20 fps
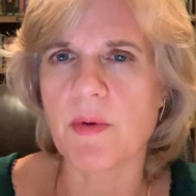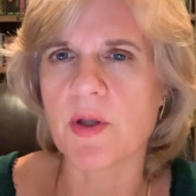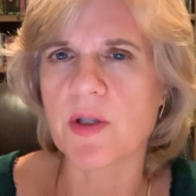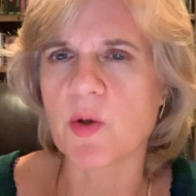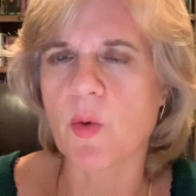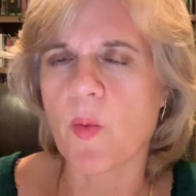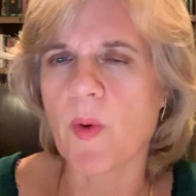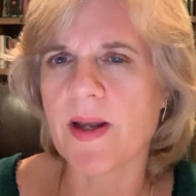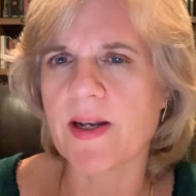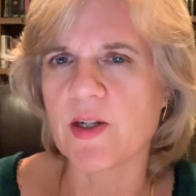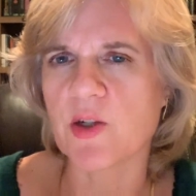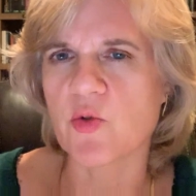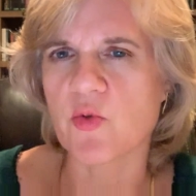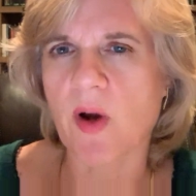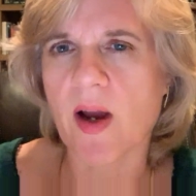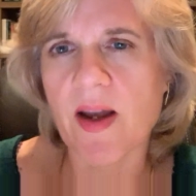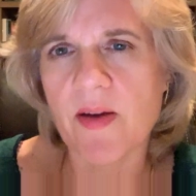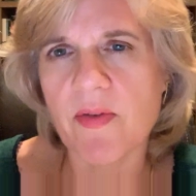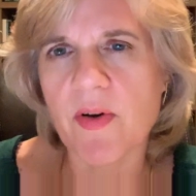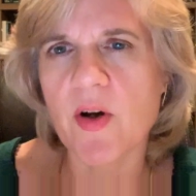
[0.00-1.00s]
It's a way to
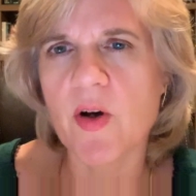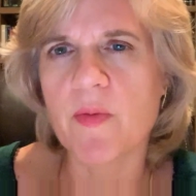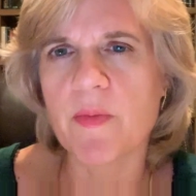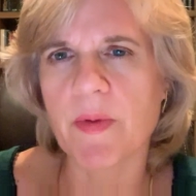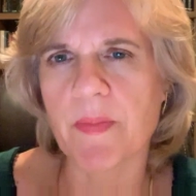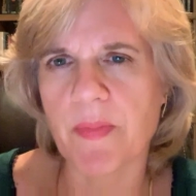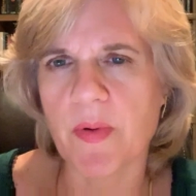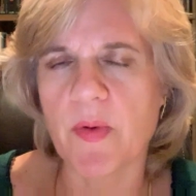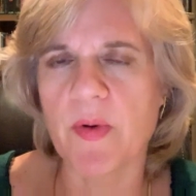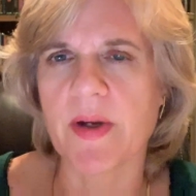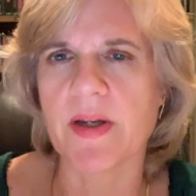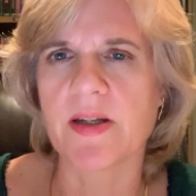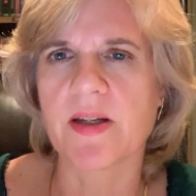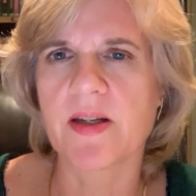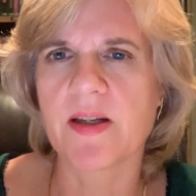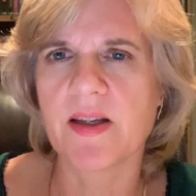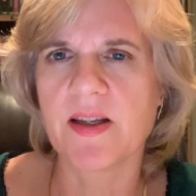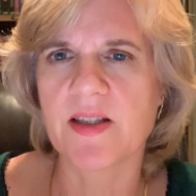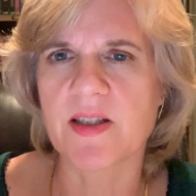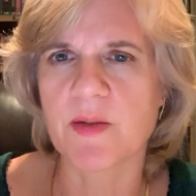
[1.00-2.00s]
drive home a point,
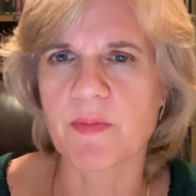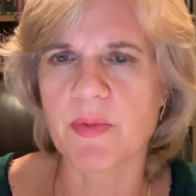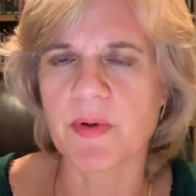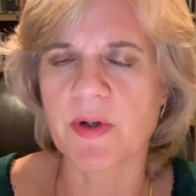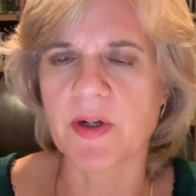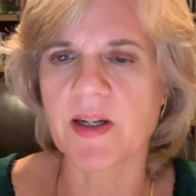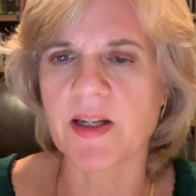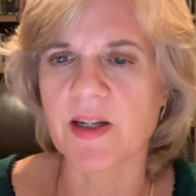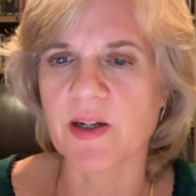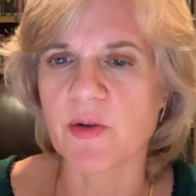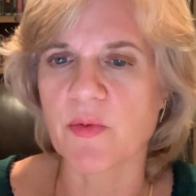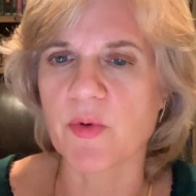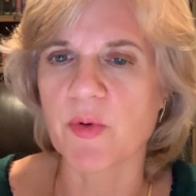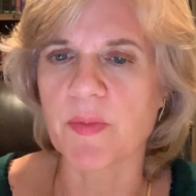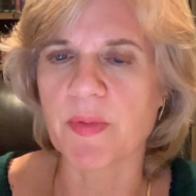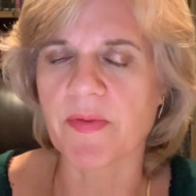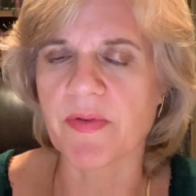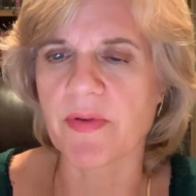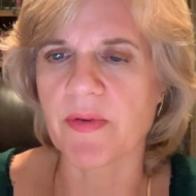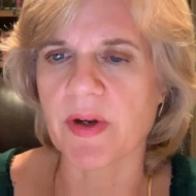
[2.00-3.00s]
is to put it in a
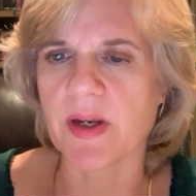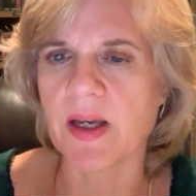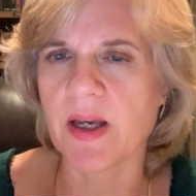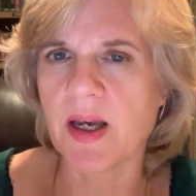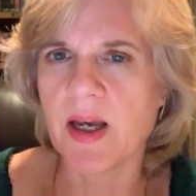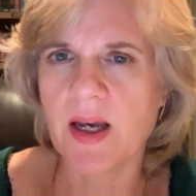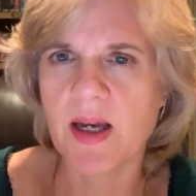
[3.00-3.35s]
group of 3.